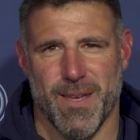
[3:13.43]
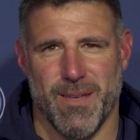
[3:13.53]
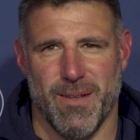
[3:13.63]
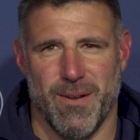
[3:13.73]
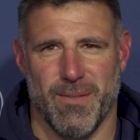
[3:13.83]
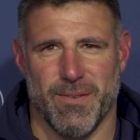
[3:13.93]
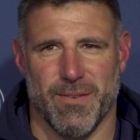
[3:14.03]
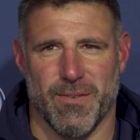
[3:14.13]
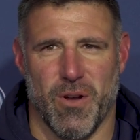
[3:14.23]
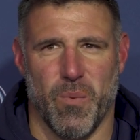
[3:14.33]
you know,
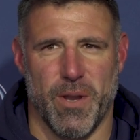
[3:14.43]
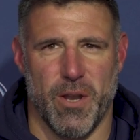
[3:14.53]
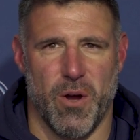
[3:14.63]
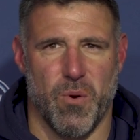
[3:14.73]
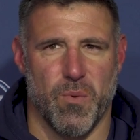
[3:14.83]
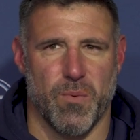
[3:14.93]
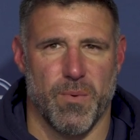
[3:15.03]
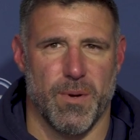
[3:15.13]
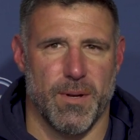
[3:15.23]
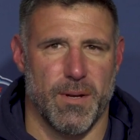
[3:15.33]
this is all we know.
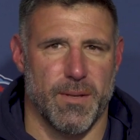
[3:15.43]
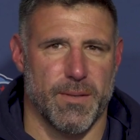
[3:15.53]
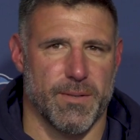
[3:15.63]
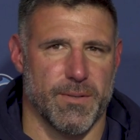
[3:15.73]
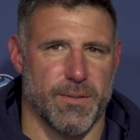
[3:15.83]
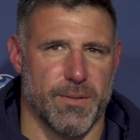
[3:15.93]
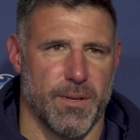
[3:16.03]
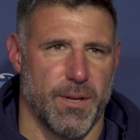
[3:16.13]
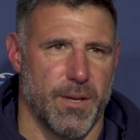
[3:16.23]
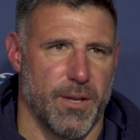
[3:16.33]
Uh, this is,
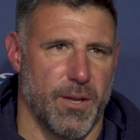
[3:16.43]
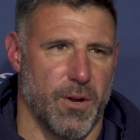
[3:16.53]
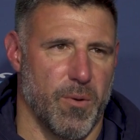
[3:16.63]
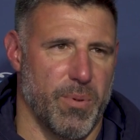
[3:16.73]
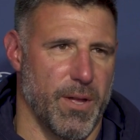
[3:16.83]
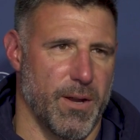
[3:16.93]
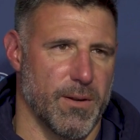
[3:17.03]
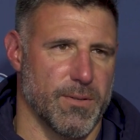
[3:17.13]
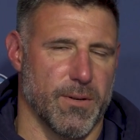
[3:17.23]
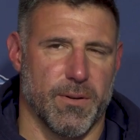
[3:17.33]
you know, our
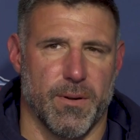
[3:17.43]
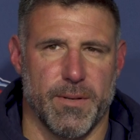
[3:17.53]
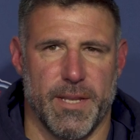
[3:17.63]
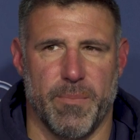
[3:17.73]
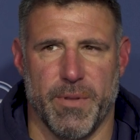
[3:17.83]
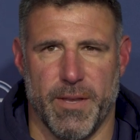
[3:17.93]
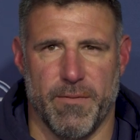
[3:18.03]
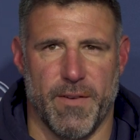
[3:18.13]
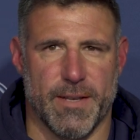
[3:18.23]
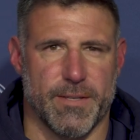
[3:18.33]
players are, are deeply
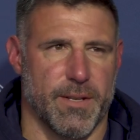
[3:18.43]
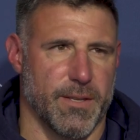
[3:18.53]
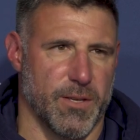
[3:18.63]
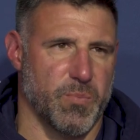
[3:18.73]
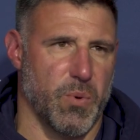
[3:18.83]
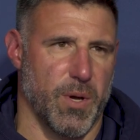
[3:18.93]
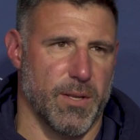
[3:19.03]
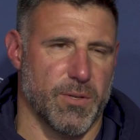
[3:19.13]
invested at this point.